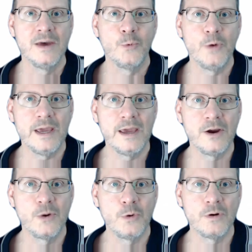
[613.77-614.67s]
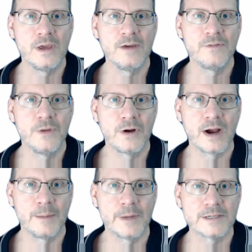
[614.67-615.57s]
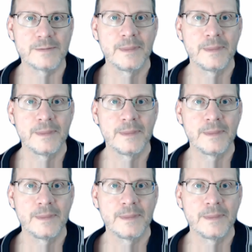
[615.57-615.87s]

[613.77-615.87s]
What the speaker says: We here will give no comment.